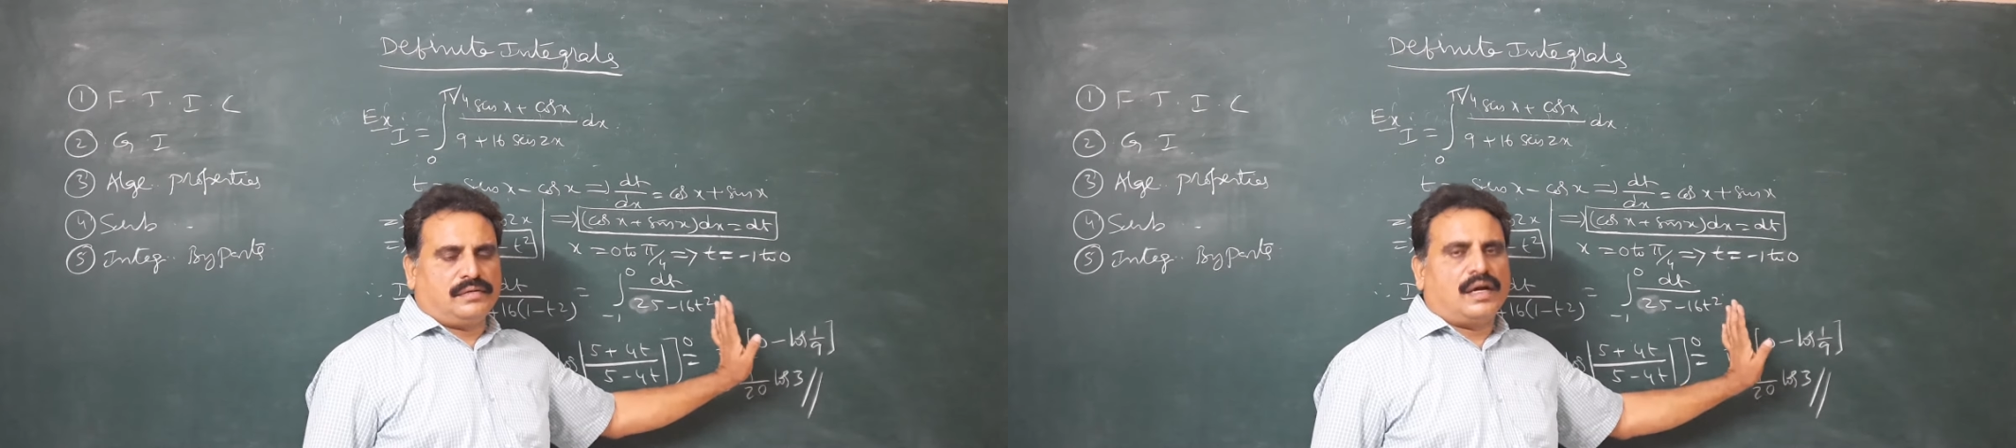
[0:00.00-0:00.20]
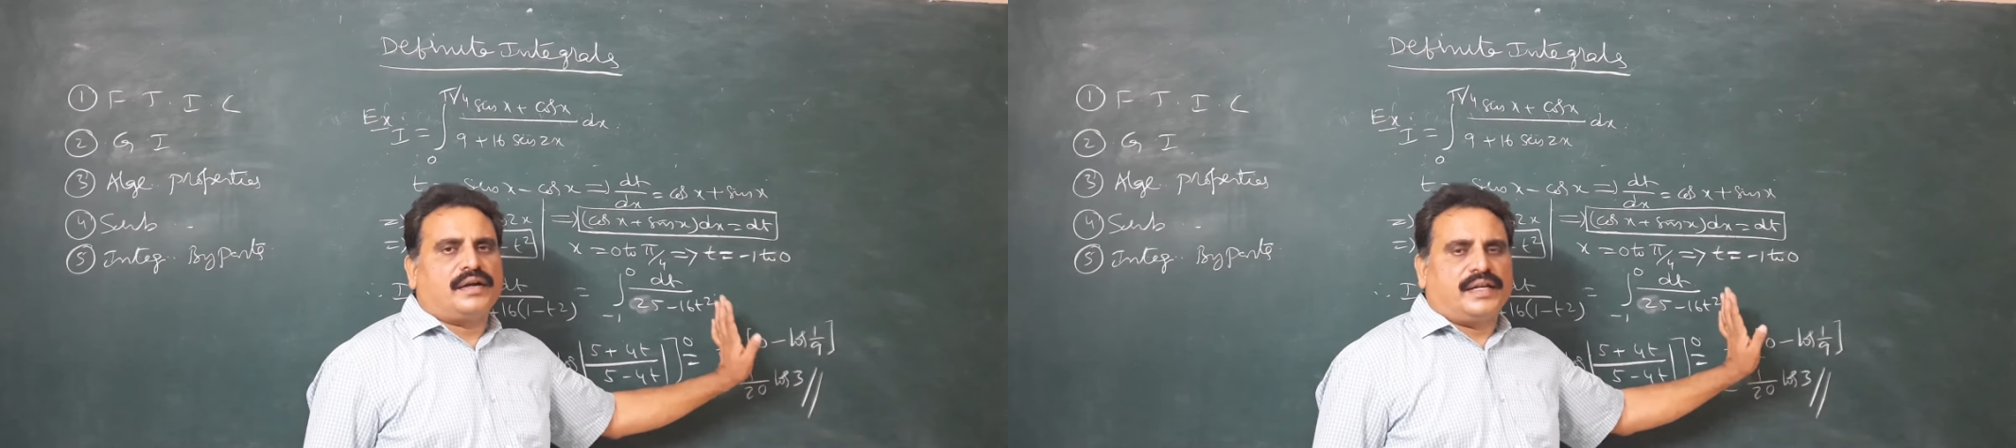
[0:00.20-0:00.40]

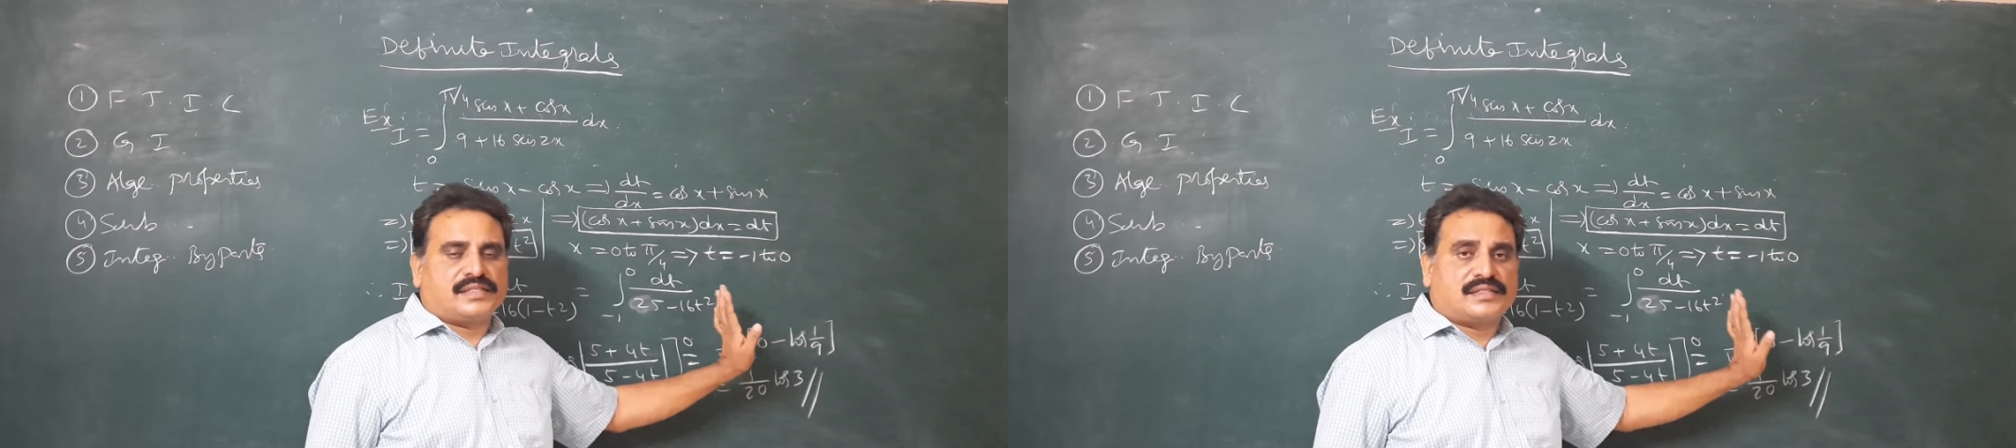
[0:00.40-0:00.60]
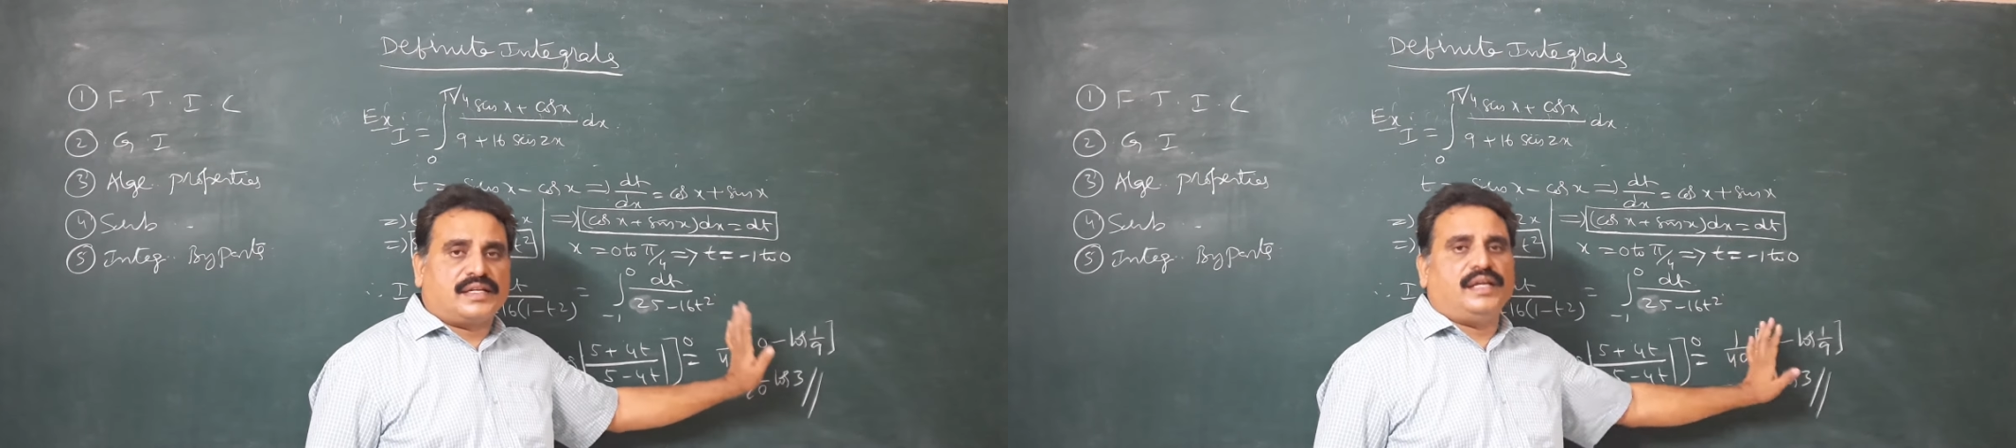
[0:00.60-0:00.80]
not
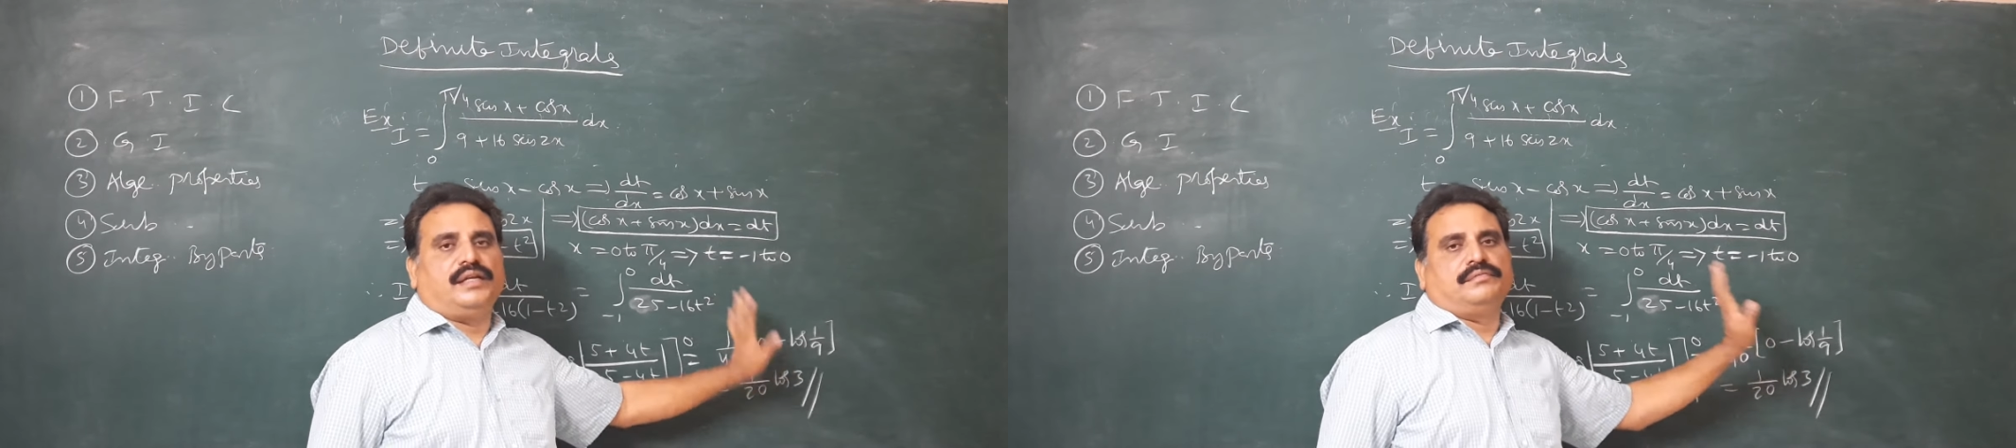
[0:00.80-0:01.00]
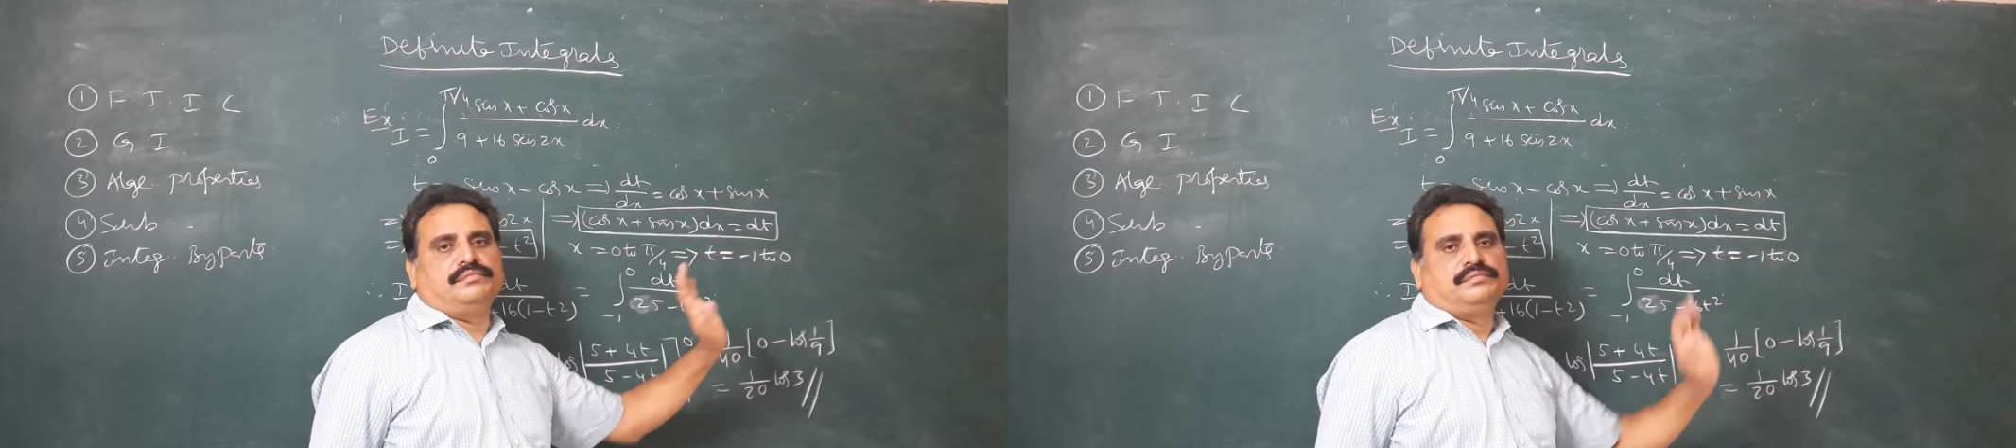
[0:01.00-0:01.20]

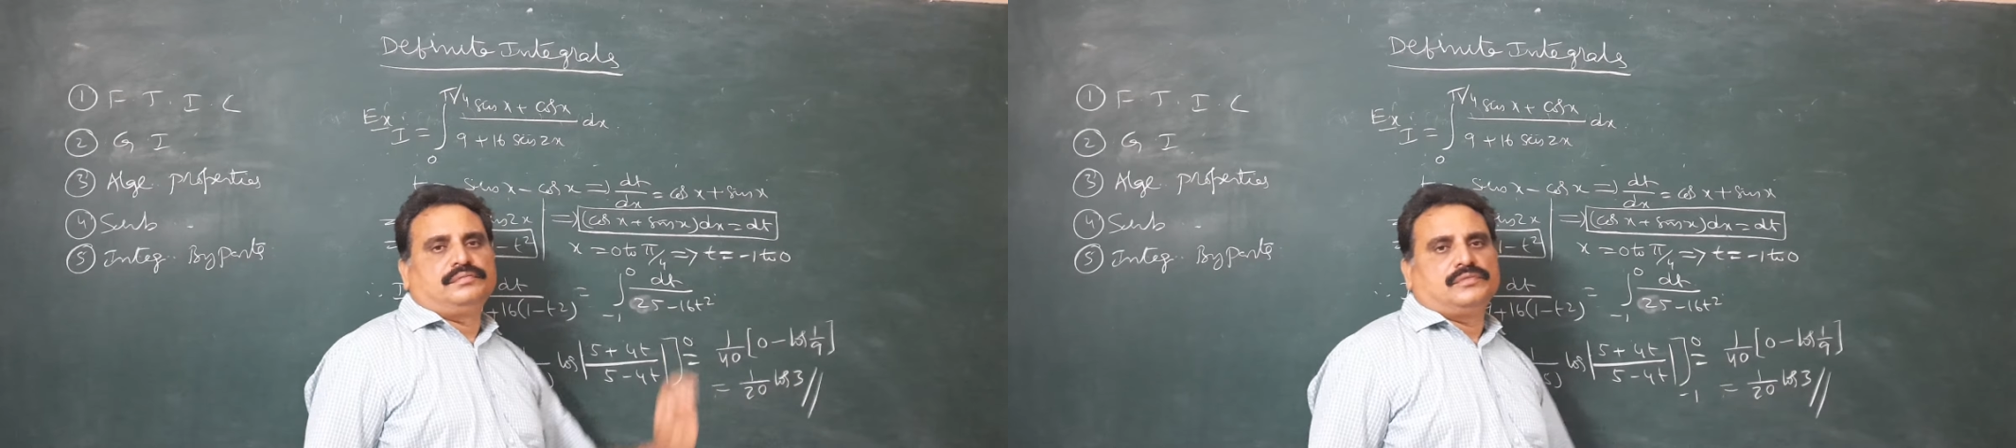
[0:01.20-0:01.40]
necessary.